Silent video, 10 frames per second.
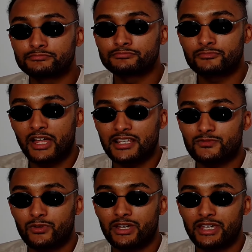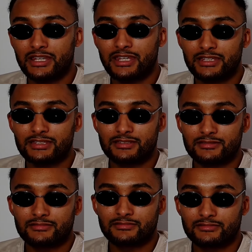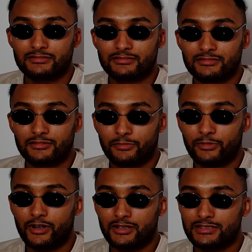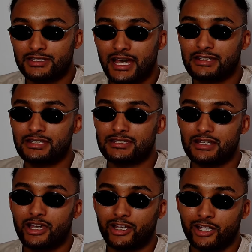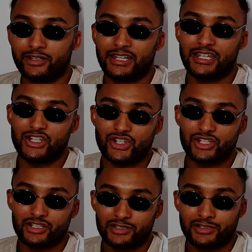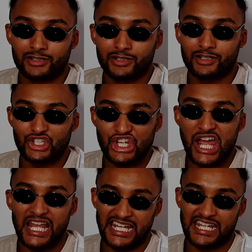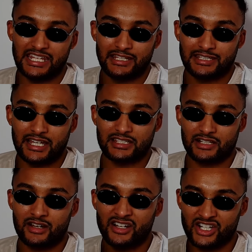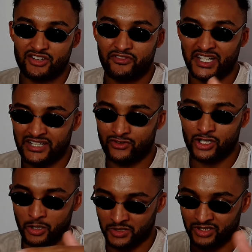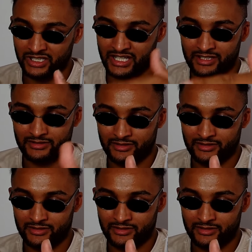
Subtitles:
That's what he needs. Dubois' dad is like unleashed. Jet Li. That's the kind of thing they've got going on there.